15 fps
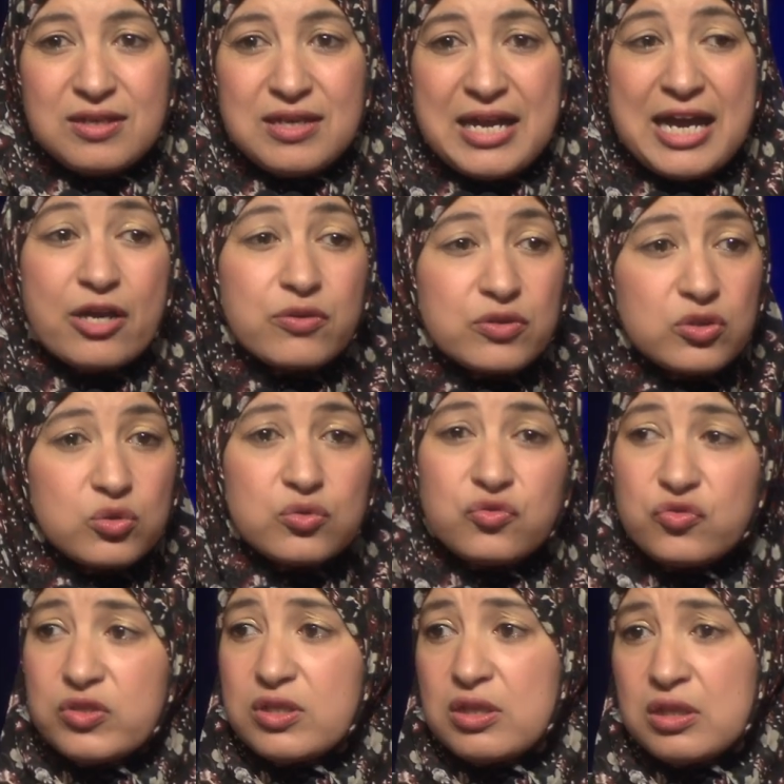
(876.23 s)
how do you
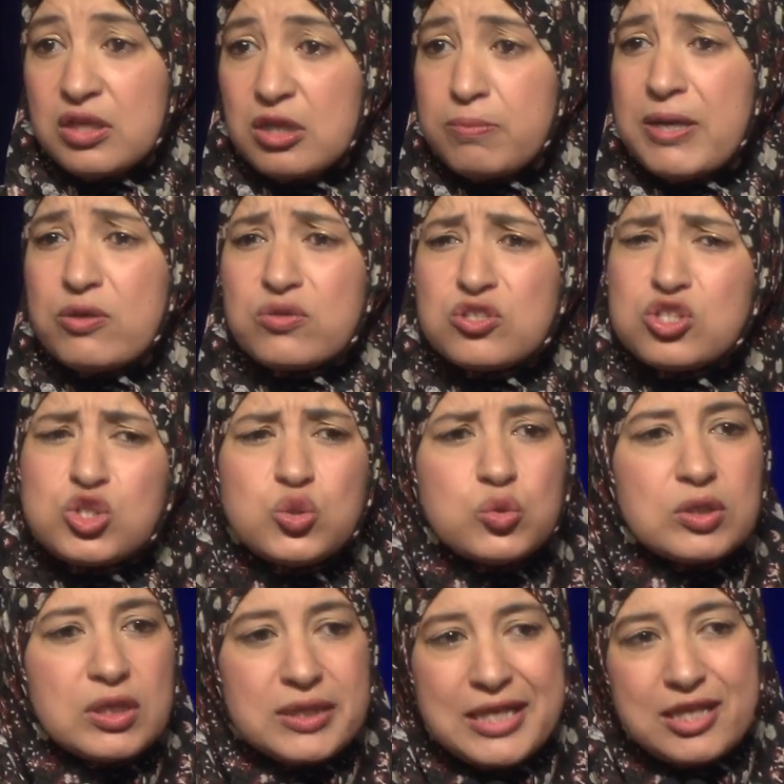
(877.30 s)
feel about the
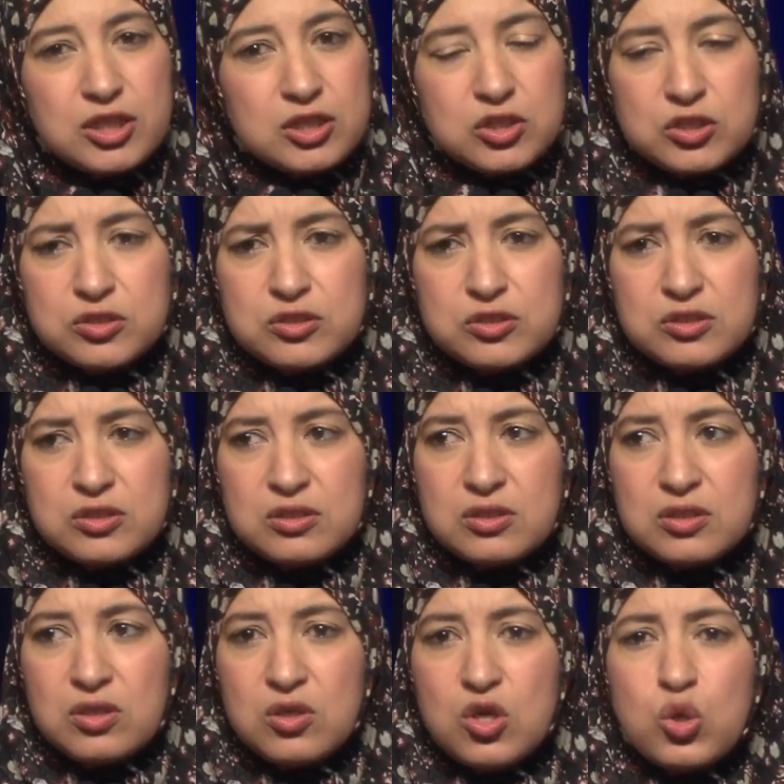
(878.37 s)
shooting that occurred?
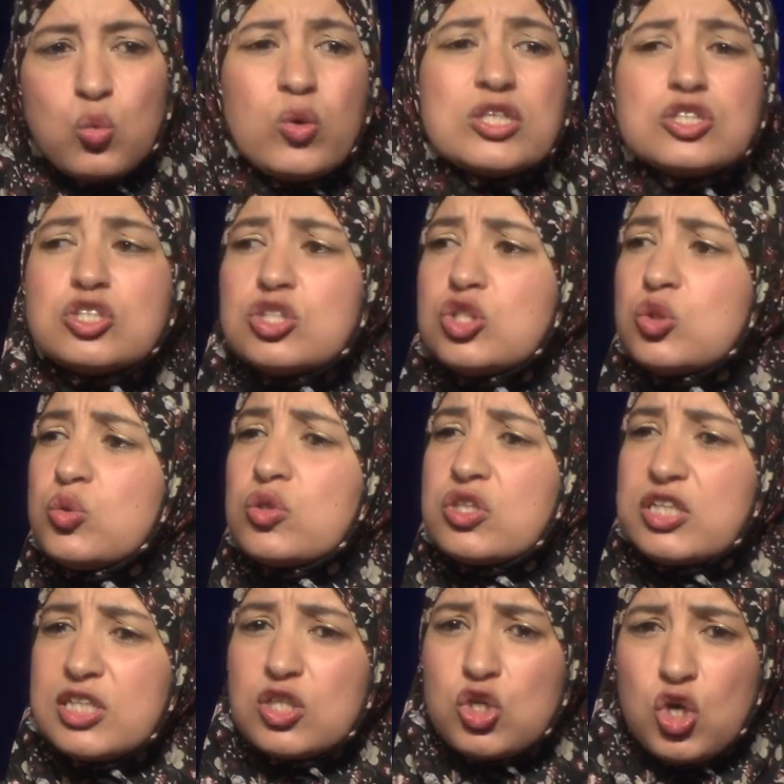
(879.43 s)
What do you
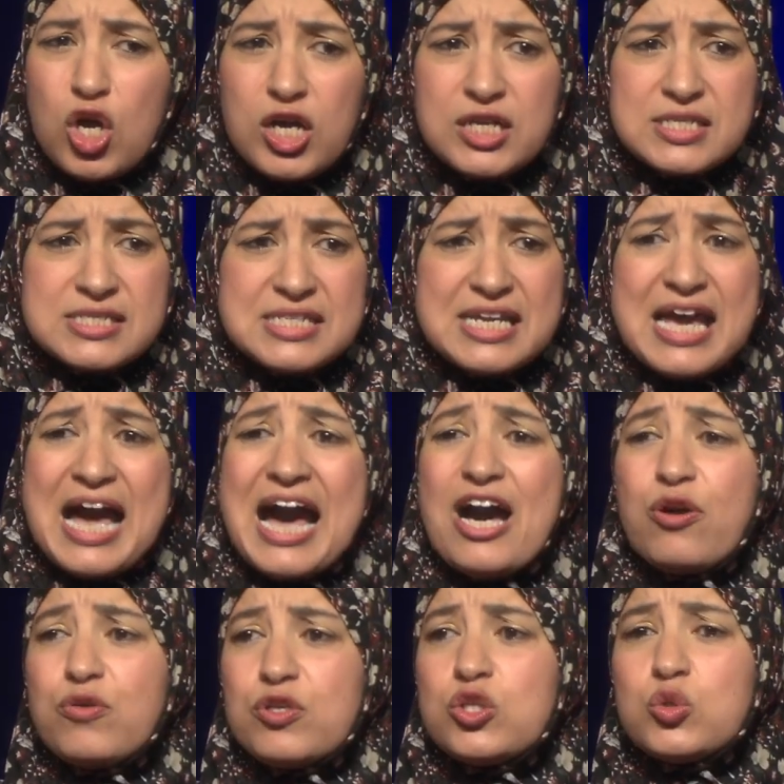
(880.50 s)
think caused it?
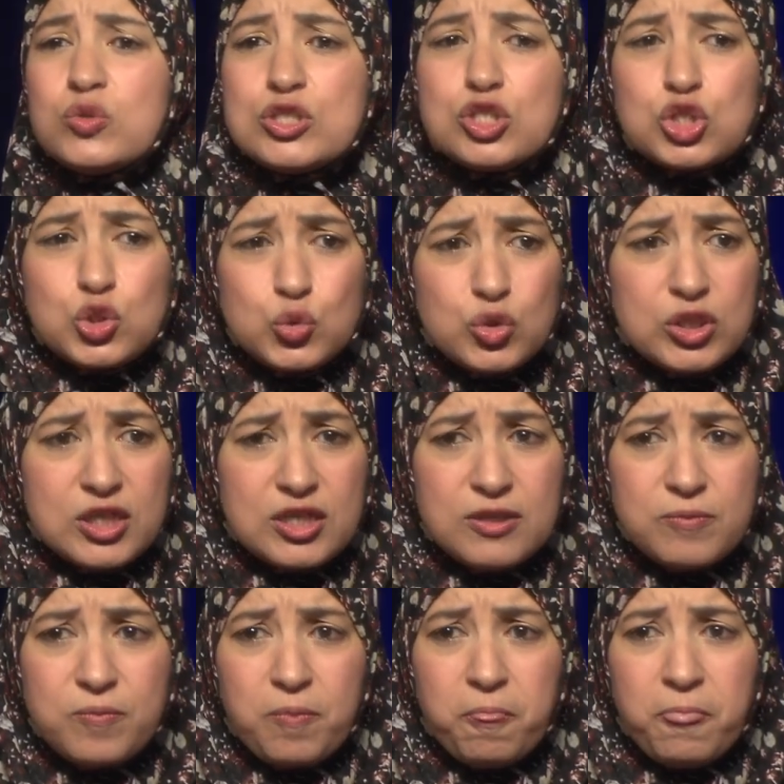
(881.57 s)
How do you
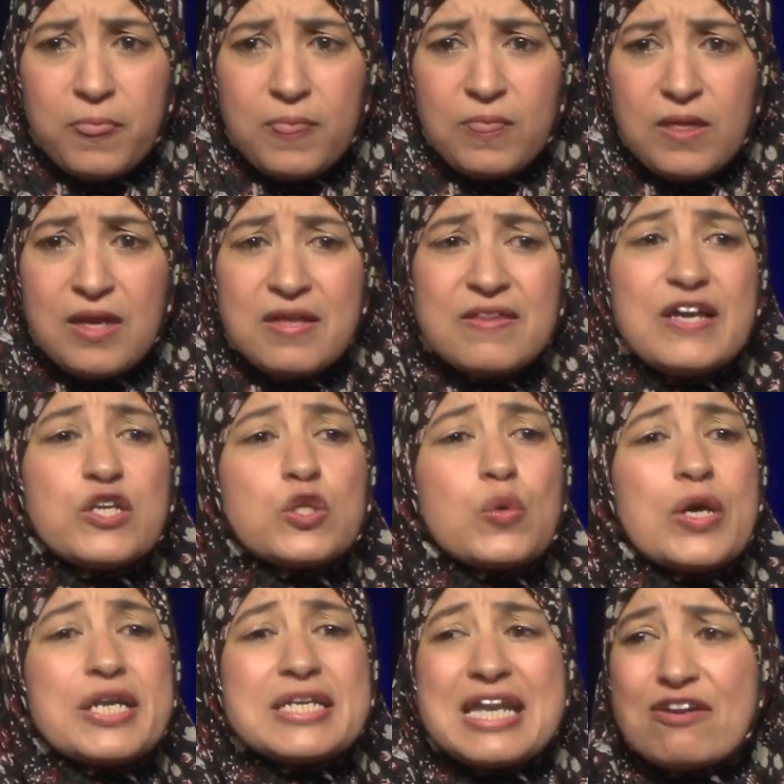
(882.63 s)
ensure that you
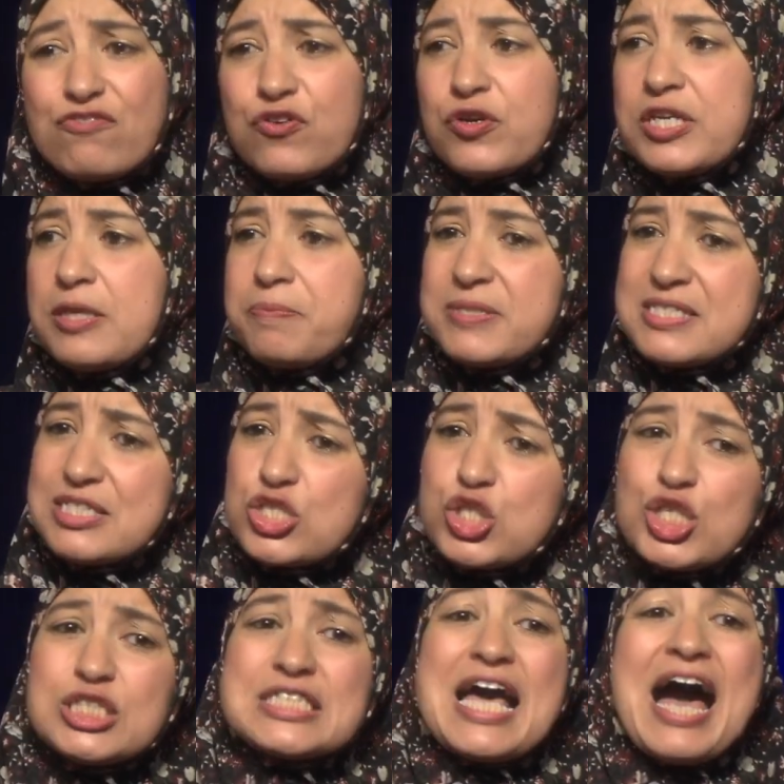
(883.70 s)
are never in a
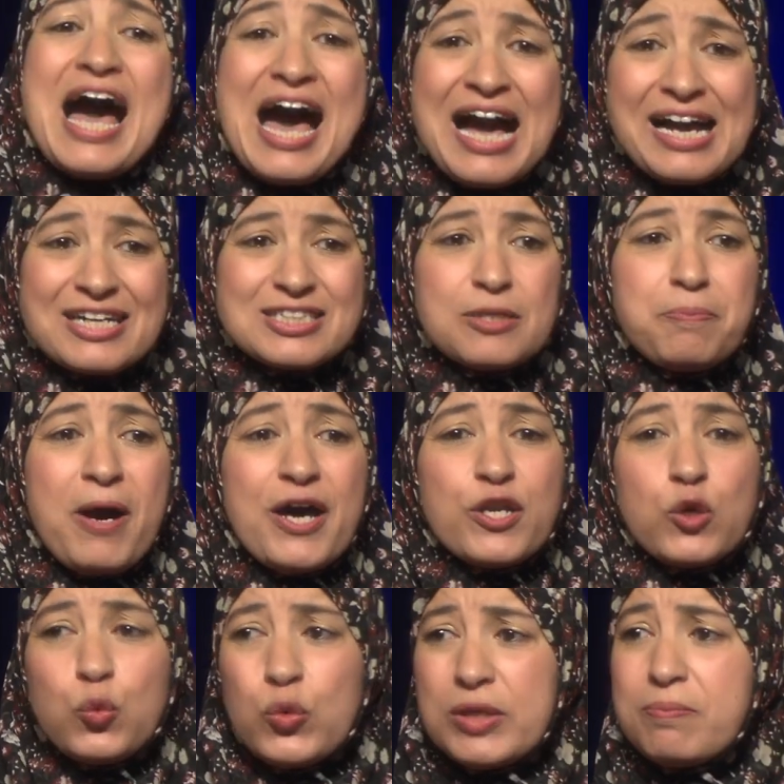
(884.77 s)
position to act upon
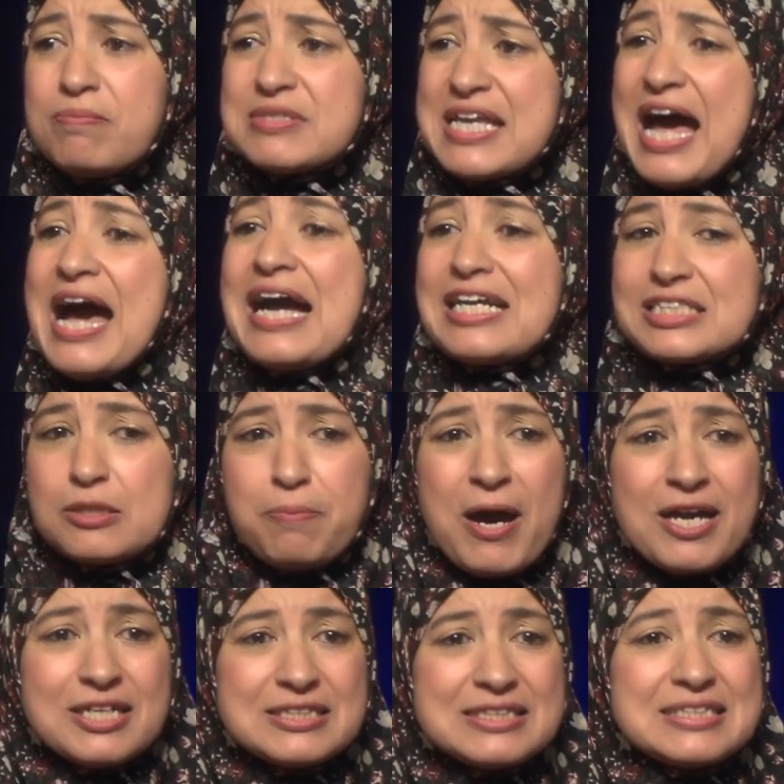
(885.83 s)
a whim, to act
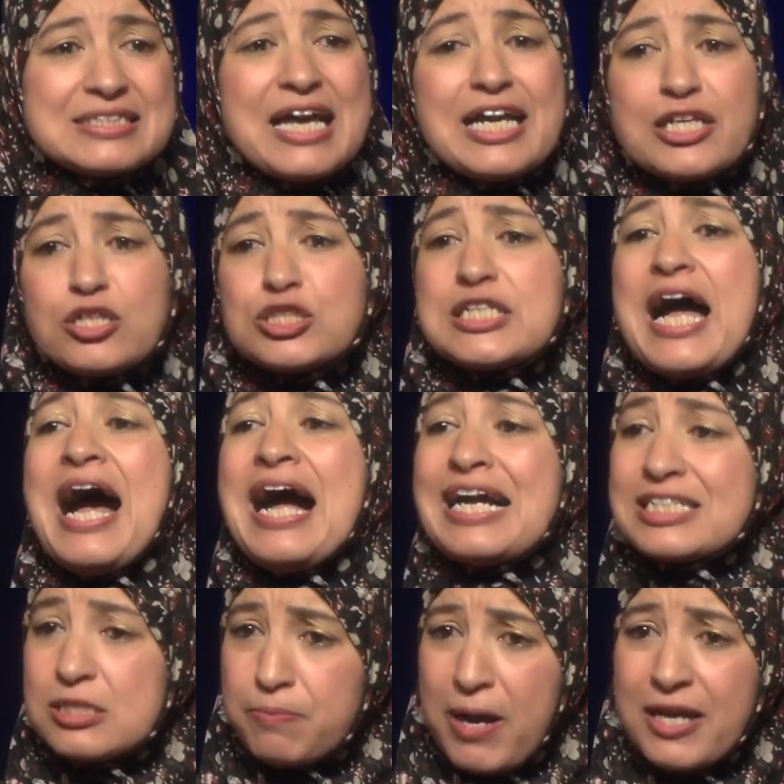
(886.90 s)
upon a desire, to
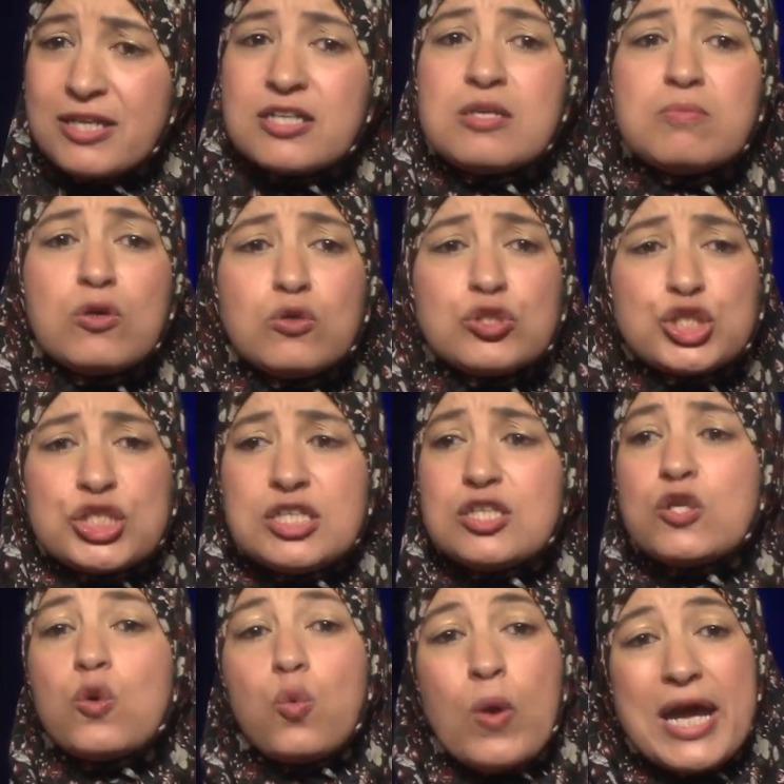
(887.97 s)
act upon an emotion
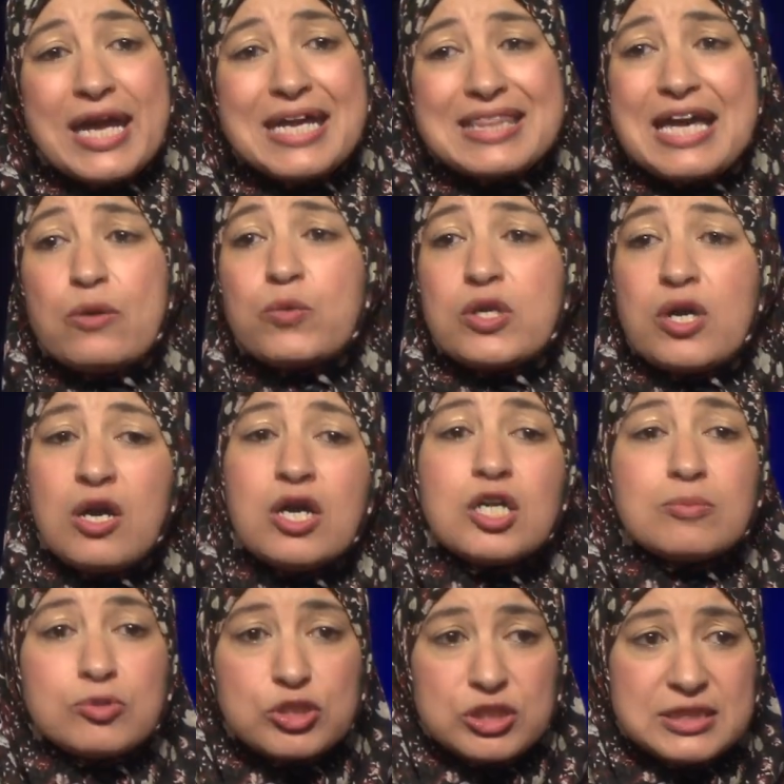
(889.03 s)
in a way that would
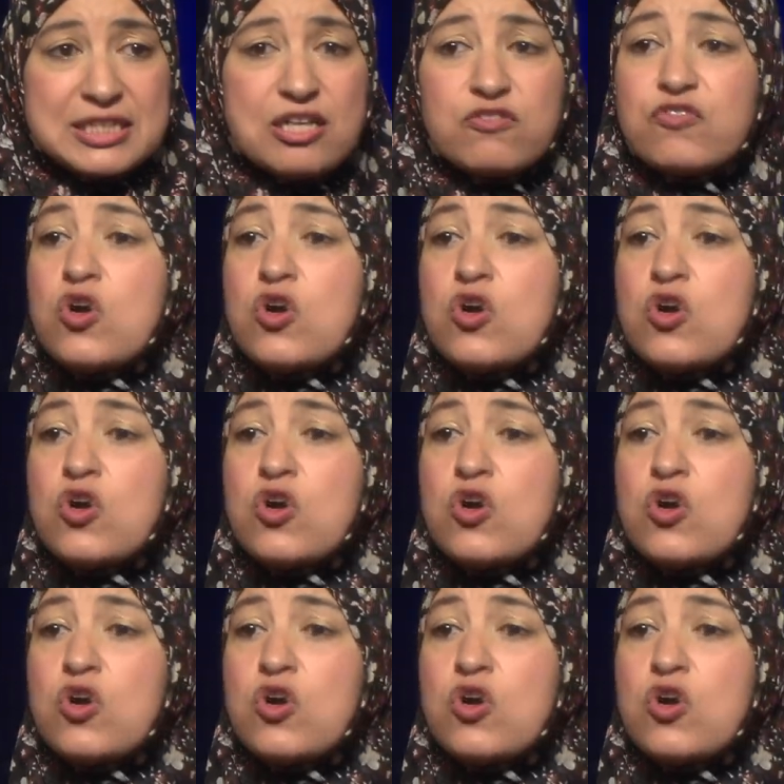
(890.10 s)
harm yourself